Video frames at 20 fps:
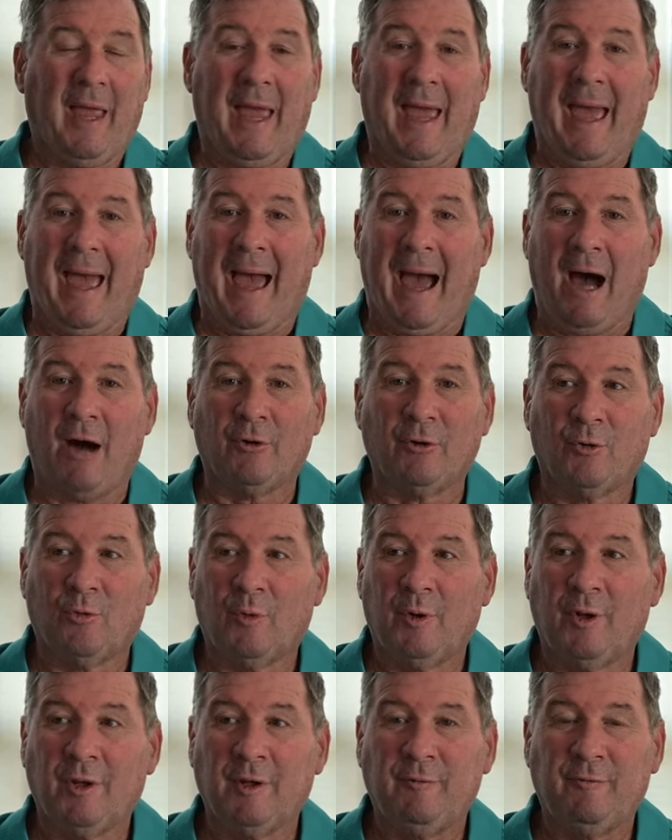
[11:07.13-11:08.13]
how to
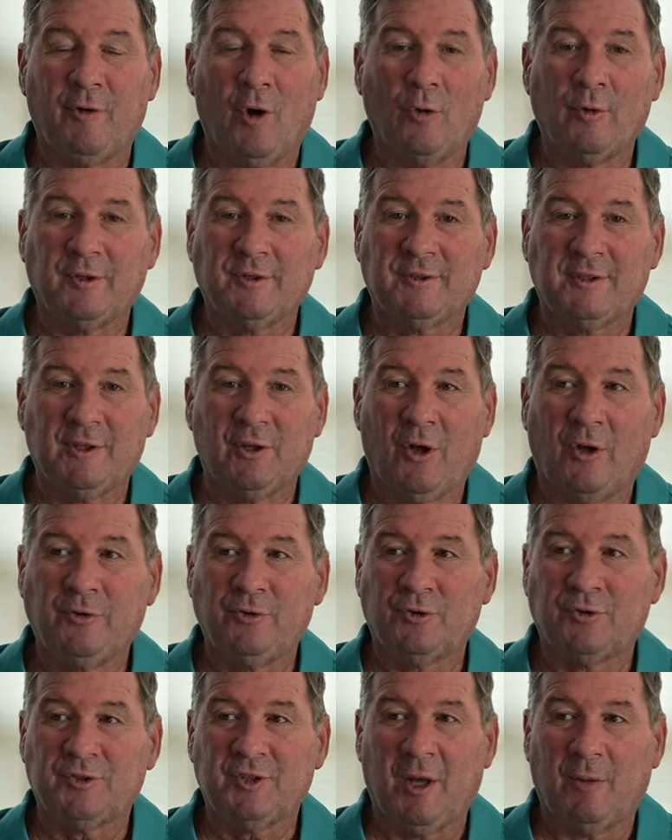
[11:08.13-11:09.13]
really focus in on
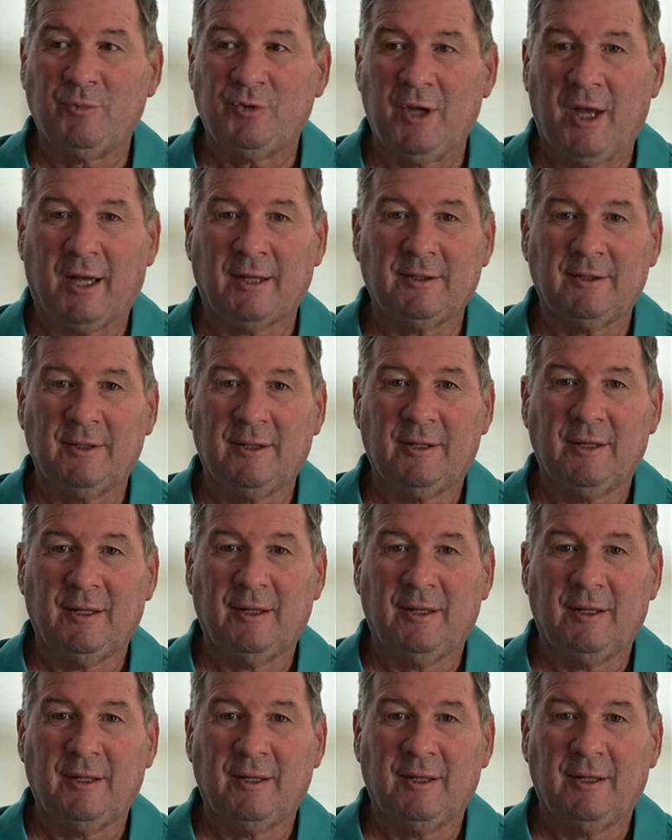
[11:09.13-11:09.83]
your subject,